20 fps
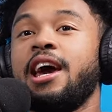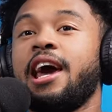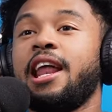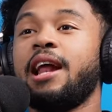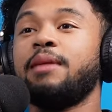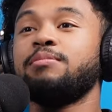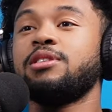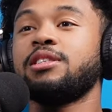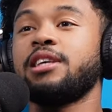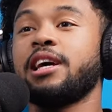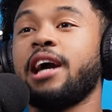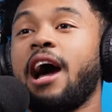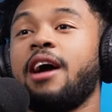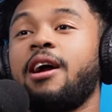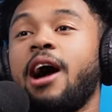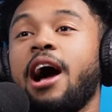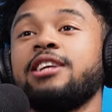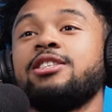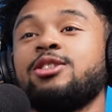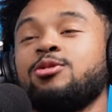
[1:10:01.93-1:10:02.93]
And I'm just like, I,
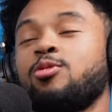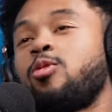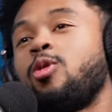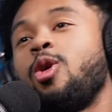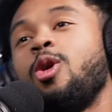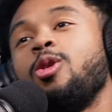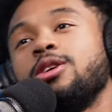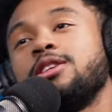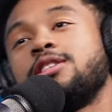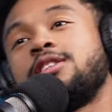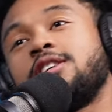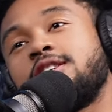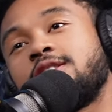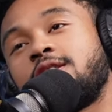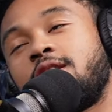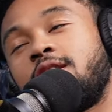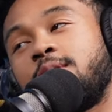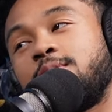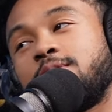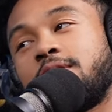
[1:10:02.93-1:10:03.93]
I just roll into his
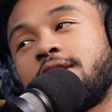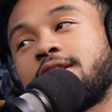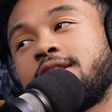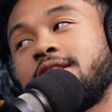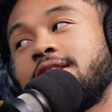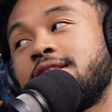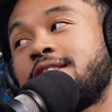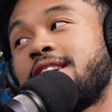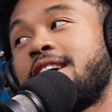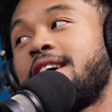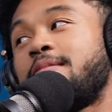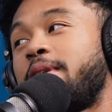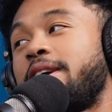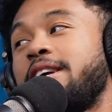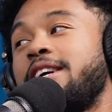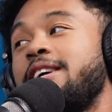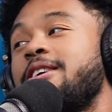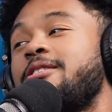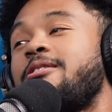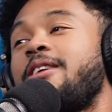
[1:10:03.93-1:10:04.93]
arms like this. I'm like,
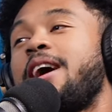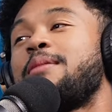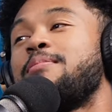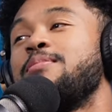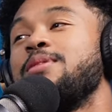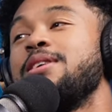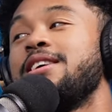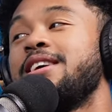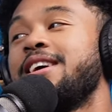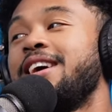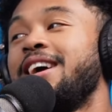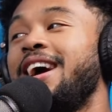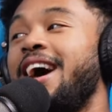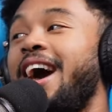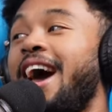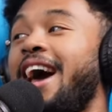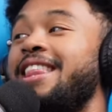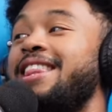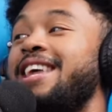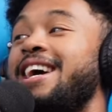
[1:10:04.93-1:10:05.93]
here, grab me.
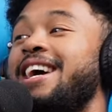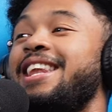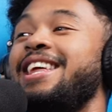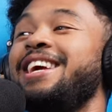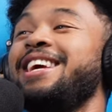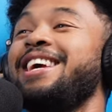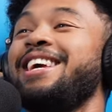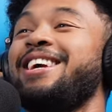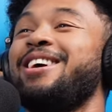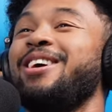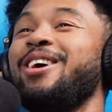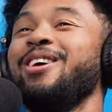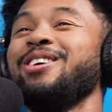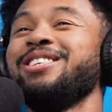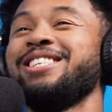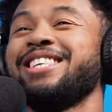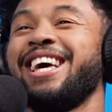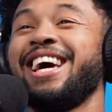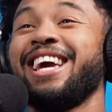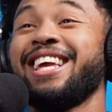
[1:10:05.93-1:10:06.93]
And then he
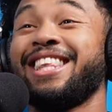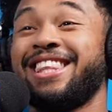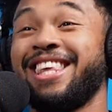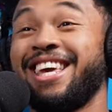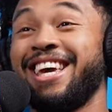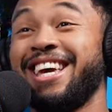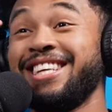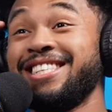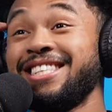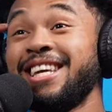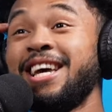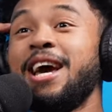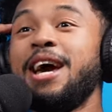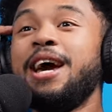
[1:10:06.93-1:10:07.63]
goes like this.